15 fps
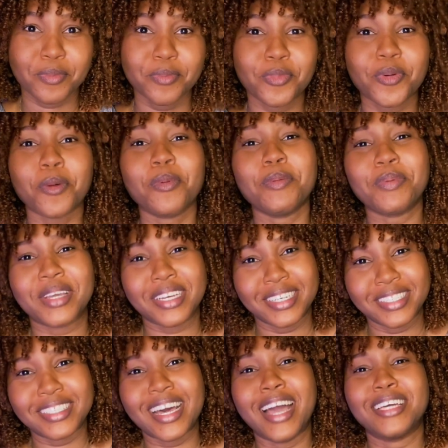Probably
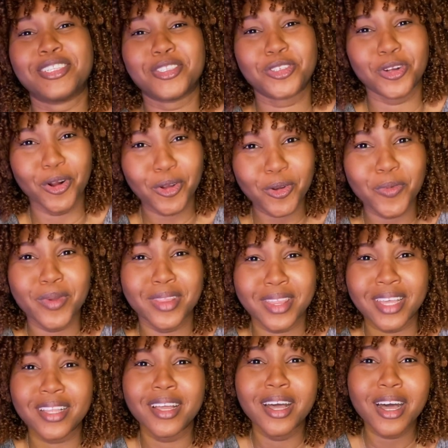because I struggle with
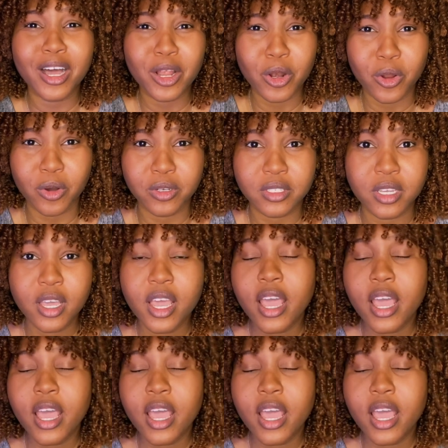it a lot.